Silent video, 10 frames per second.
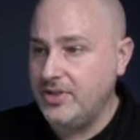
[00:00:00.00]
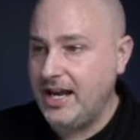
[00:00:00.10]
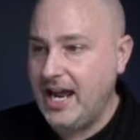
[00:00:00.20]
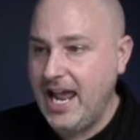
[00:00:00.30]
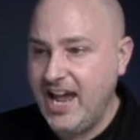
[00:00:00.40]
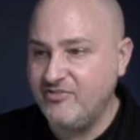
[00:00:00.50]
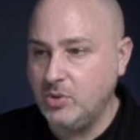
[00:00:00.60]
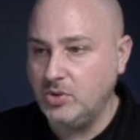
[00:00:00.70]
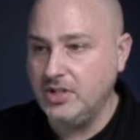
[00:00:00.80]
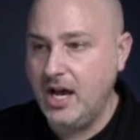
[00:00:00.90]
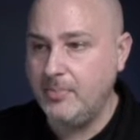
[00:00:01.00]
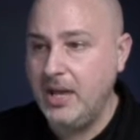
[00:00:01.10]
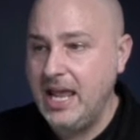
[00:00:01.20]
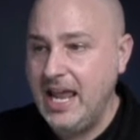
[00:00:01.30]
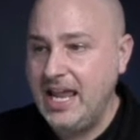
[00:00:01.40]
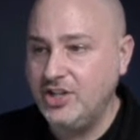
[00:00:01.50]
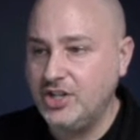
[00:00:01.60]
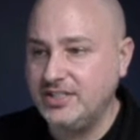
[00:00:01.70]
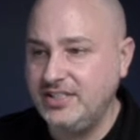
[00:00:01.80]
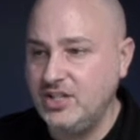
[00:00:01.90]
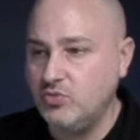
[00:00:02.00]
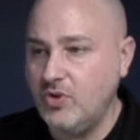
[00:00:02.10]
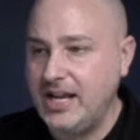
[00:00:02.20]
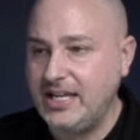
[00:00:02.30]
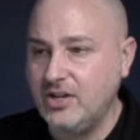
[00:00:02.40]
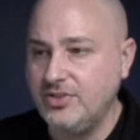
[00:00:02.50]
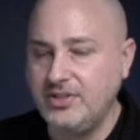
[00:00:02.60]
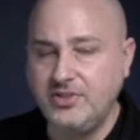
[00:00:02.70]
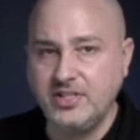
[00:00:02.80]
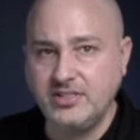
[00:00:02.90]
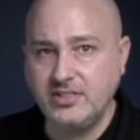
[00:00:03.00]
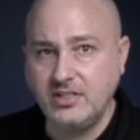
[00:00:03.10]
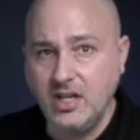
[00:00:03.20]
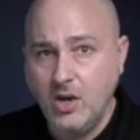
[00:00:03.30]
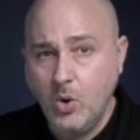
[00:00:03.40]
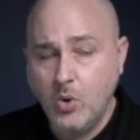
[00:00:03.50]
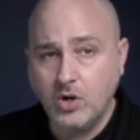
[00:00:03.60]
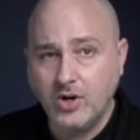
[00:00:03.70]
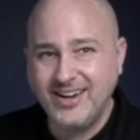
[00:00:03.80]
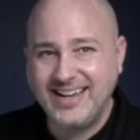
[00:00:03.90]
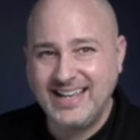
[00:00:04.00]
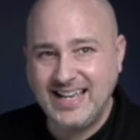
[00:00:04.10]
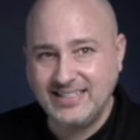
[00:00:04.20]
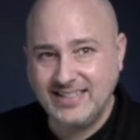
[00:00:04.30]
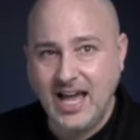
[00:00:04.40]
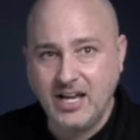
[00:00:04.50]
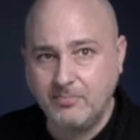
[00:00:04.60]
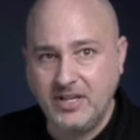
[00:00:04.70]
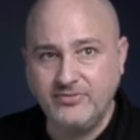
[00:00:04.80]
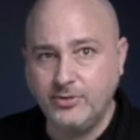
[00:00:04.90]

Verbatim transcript: that I have pulled up, and you can see right here that this order it has not been